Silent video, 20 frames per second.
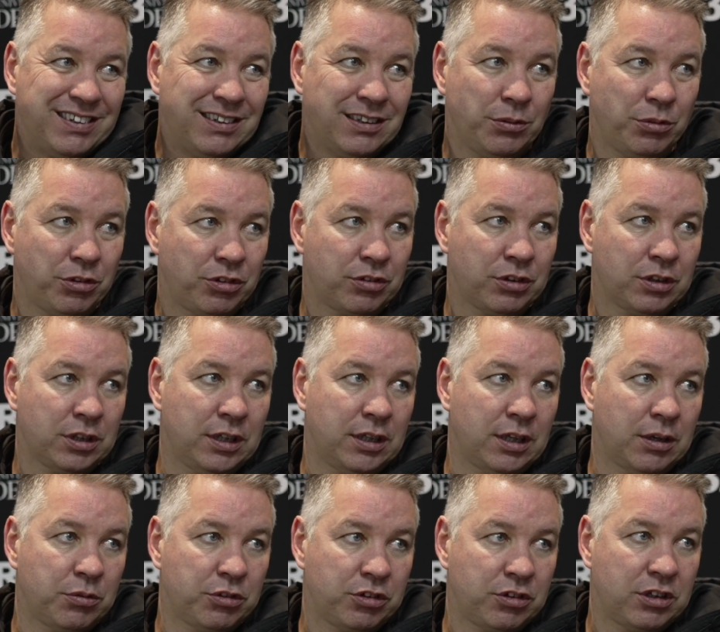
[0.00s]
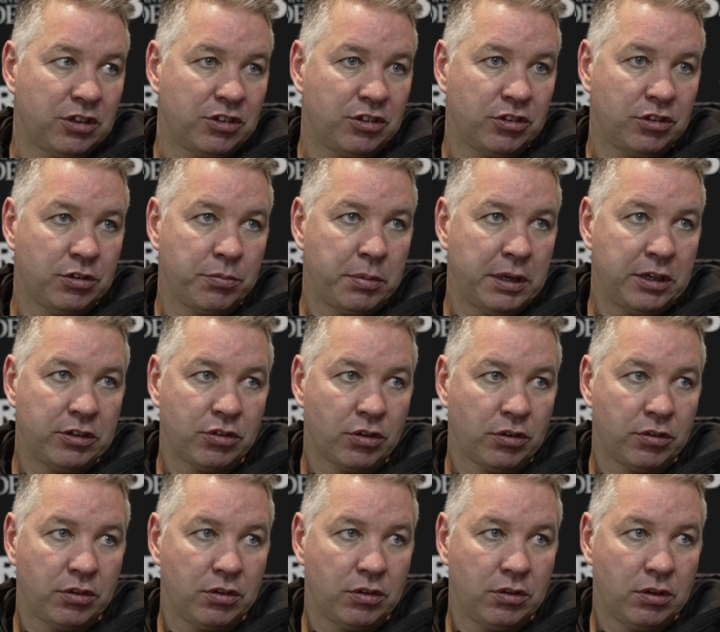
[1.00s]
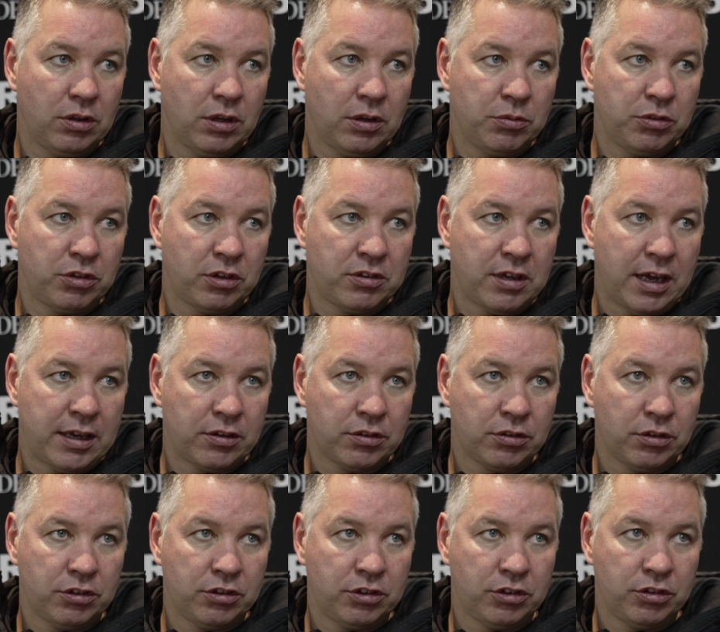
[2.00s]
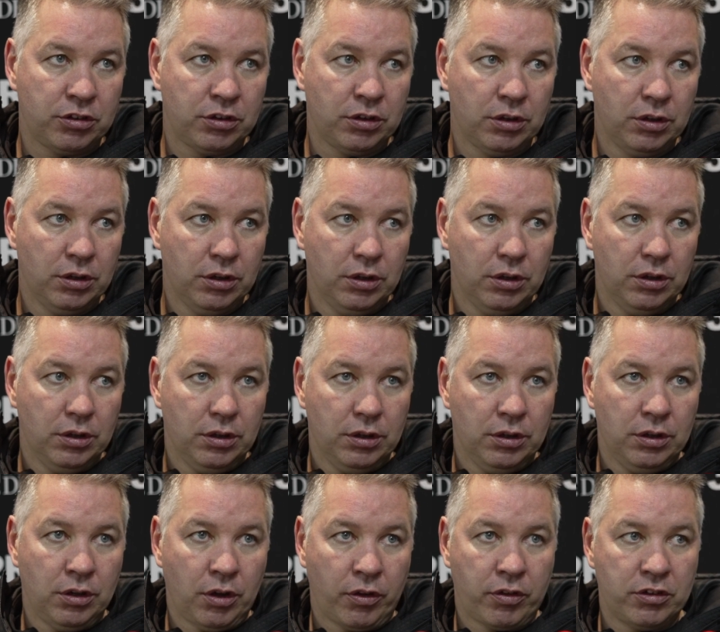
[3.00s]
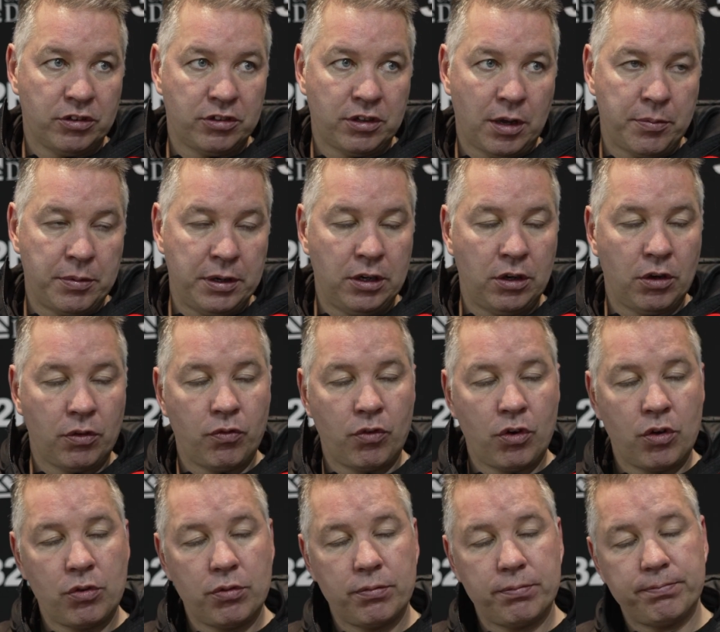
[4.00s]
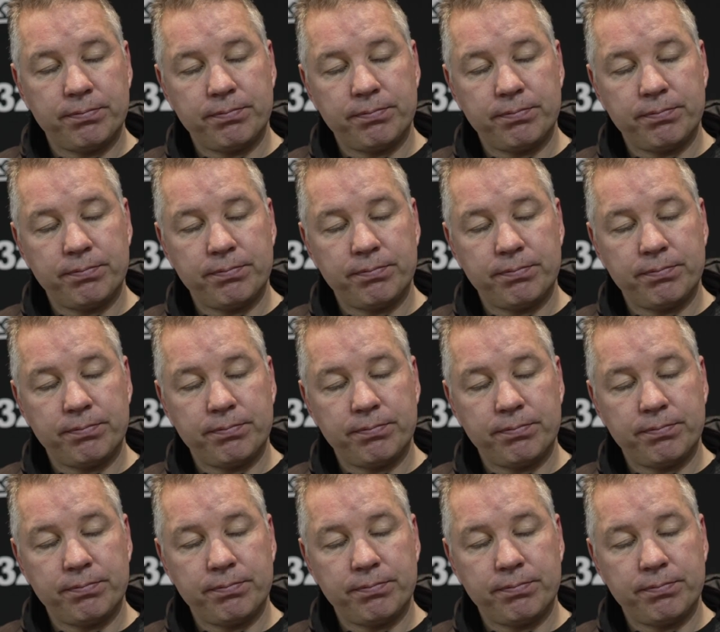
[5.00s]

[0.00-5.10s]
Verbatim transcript: it was really, that was the decision based on, it was a technical decision. Nothing Sammy had done wrong.